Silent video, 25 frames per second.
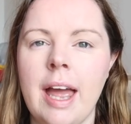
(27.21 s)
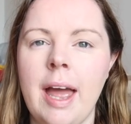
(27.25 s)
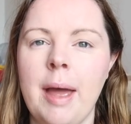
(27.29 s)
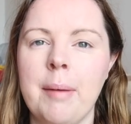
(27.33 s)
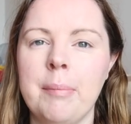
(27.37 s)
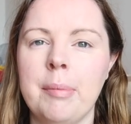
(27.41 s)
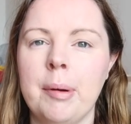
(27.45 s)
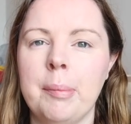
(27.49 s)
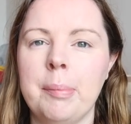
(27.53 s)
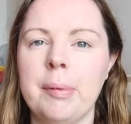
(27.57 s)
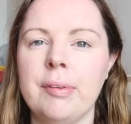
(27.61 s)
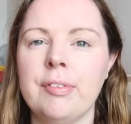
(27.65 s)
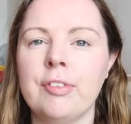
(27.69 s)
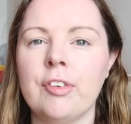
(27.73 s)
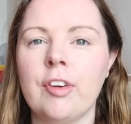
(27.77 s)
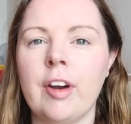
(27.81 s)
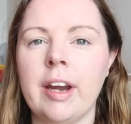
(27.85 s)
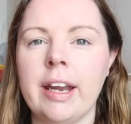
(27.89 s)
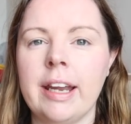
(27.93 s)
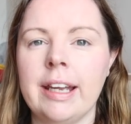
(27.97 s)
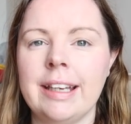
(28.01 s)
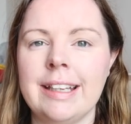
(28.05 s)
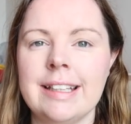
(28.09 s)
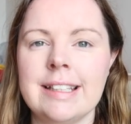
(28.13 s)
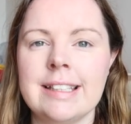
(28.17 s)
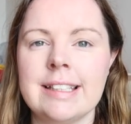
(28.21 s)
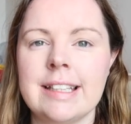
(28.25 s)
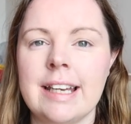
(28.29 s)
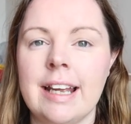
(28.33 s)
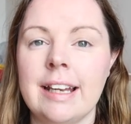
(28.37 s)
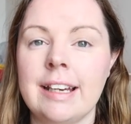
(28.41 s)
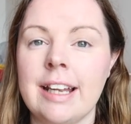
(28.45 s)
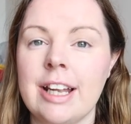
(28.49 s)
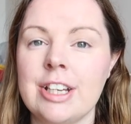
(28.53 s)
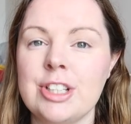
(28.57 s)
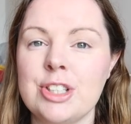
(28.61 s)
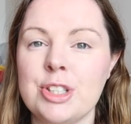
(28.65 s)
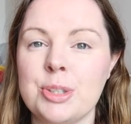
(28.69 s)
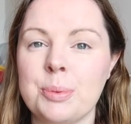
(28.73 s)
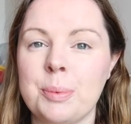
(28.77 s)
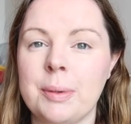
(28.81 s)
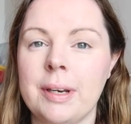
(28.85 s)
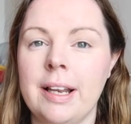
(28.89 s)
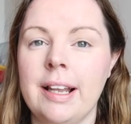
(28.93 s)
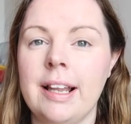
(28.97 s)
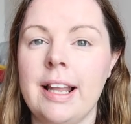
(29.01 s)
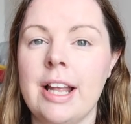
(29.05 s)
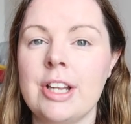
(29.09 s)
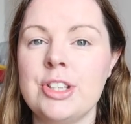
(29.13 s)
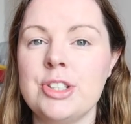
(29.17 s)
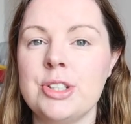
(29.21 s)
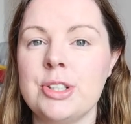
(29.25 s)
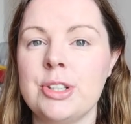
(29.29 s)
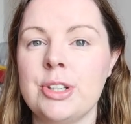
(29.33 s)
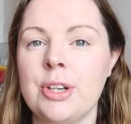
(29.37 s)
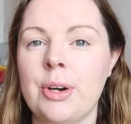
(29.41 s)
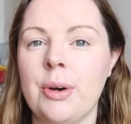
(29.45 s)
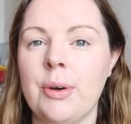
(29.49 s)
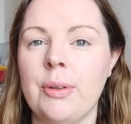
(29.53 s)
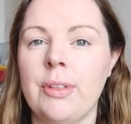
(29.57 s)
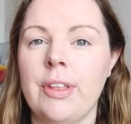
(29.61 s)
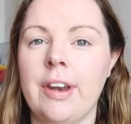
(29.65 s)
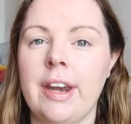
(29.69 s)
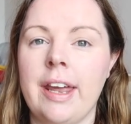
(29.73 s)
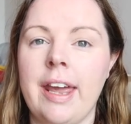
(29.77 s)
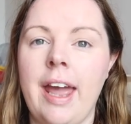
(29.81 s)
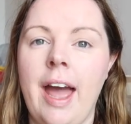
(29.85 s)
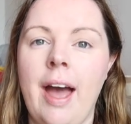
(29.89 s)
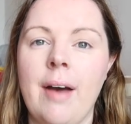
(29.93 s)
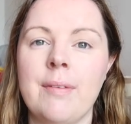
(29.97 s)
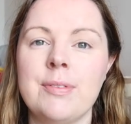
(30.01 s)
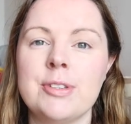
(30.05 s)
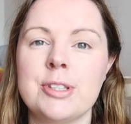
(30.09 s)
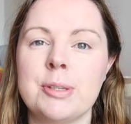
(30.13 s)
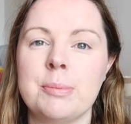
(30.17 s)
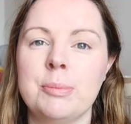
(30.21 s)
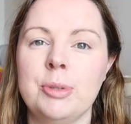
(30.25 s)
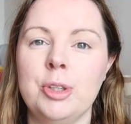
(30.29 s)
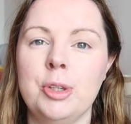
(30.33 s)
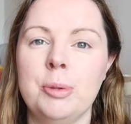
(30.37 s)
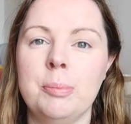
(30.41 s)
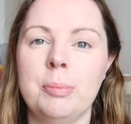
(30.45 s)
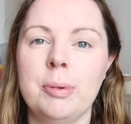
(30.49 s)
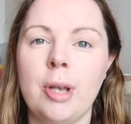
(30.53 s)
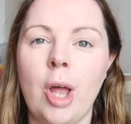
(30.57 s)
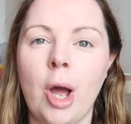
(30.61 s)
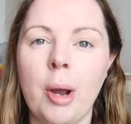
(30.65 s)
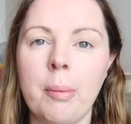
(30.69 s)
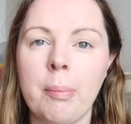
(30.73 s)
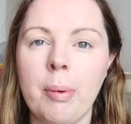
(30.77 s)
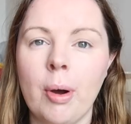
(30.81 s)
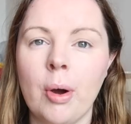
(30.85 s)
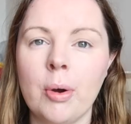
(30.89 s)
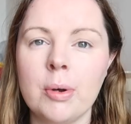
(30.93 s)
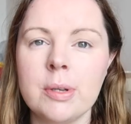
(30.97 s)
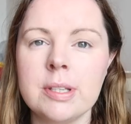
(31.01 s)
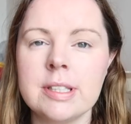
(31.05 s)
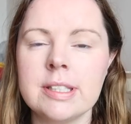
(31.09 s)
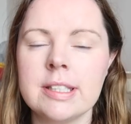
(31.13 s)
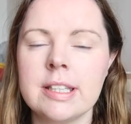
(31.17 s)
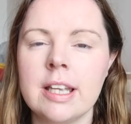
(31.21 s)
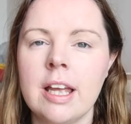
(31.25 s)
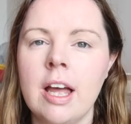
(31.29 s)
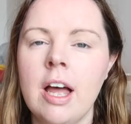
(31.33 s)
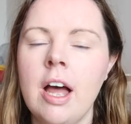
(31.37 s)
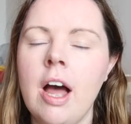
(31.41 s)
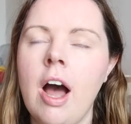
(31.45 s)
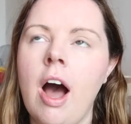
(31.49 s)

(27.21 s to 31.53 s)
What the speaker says: But before I get into that, I just wanna let you know that I have some new blog posts.